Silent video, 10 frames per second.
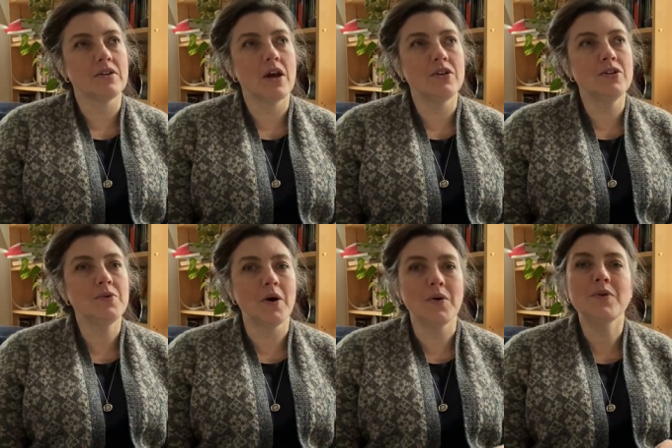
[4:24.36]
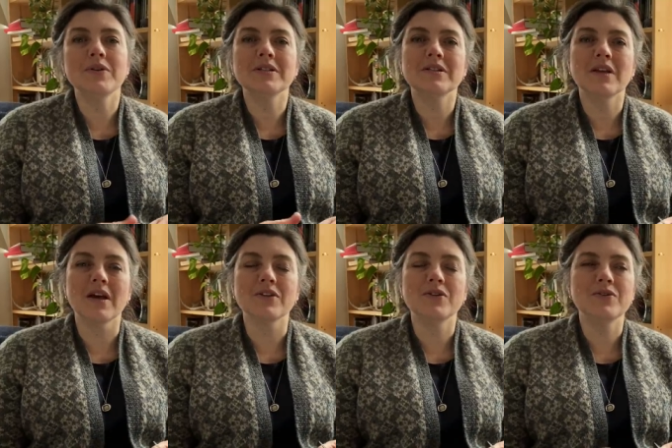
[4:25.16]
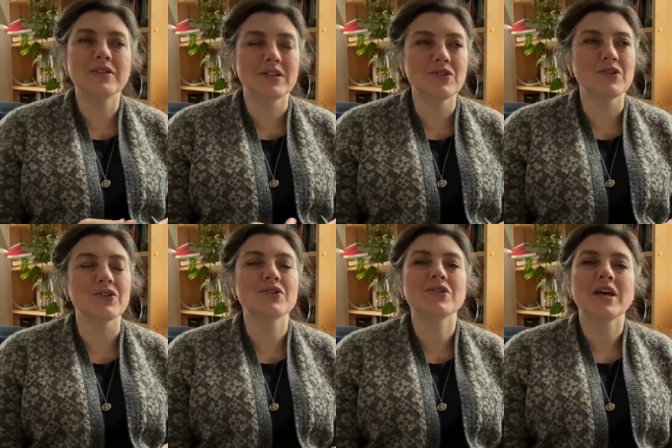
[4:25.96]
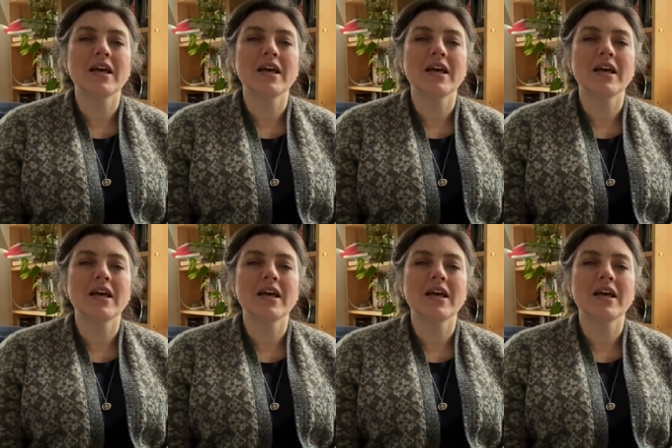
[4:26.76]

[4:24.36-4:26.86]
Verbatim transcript: a, a duo, uh, two sisters,